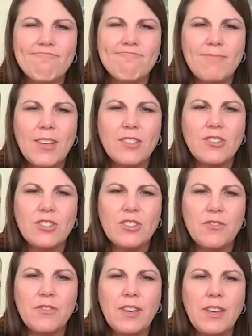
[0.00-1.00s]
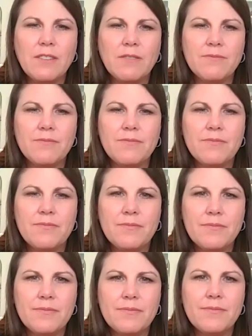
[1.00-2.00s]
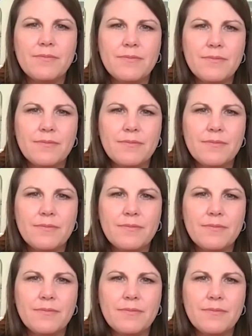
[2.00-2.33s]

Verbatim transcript: just in just my feet, mostly in my